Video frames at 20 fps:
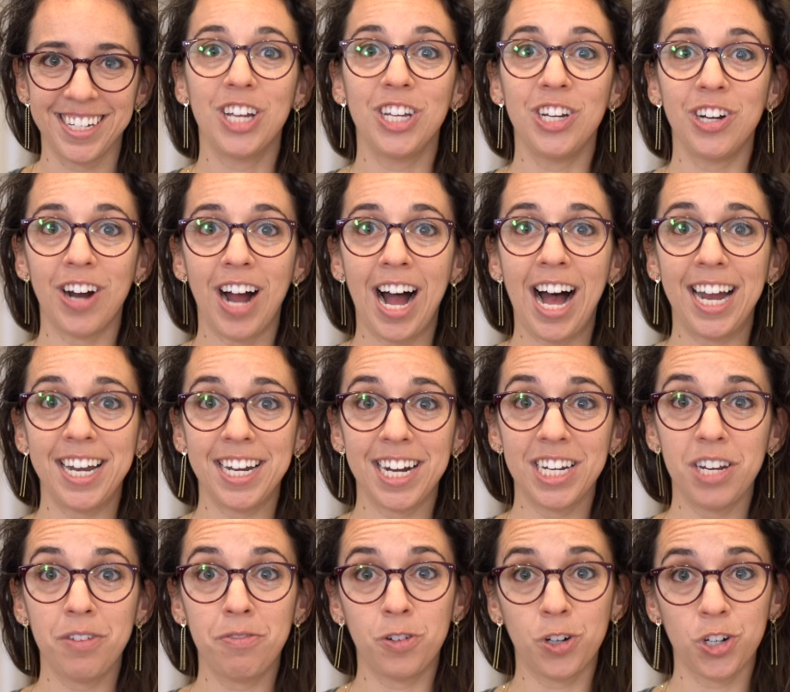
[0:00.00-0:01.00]
your
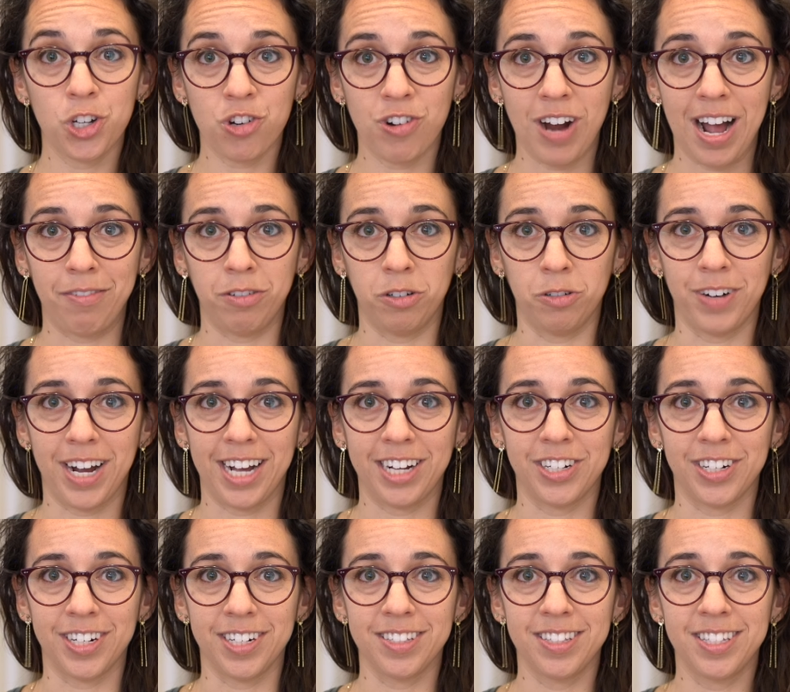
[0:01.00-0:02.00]
I-94 travel
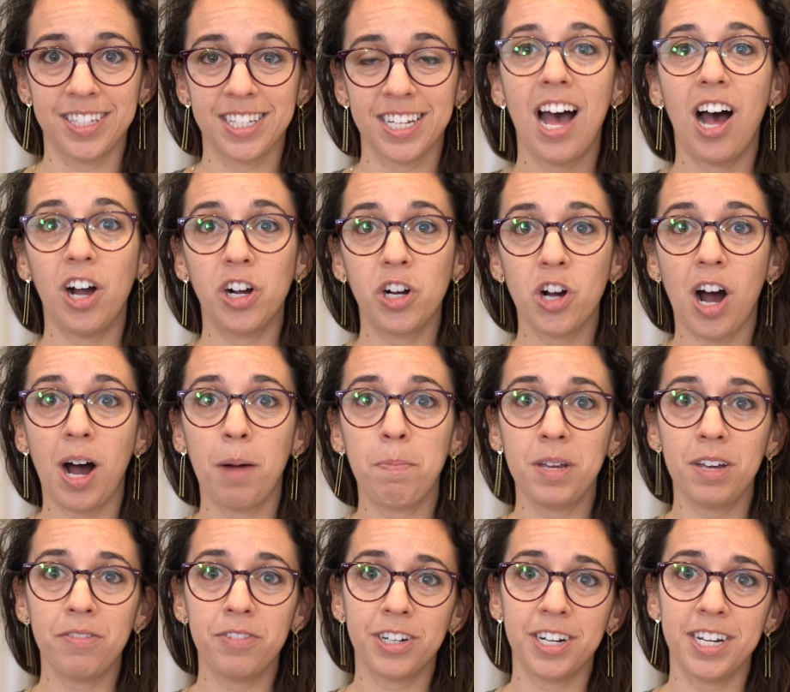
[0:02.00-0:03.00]
records, a
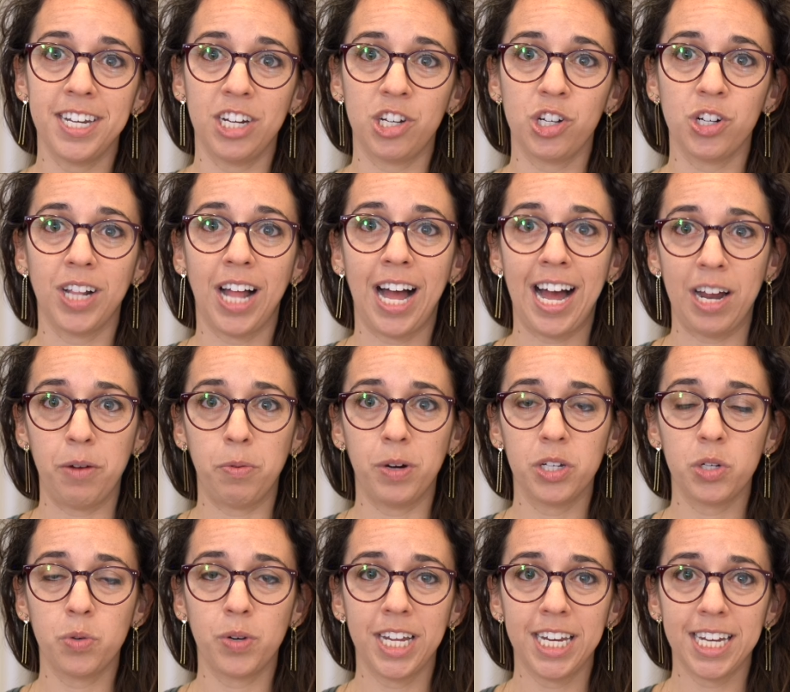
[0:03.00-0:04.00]
copy of your initial
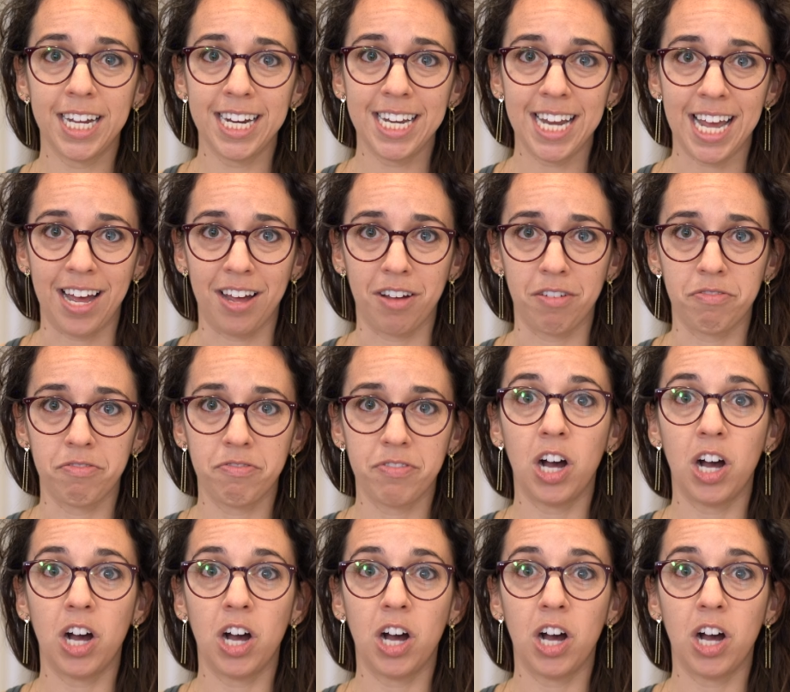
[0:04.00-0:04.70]
I-129F,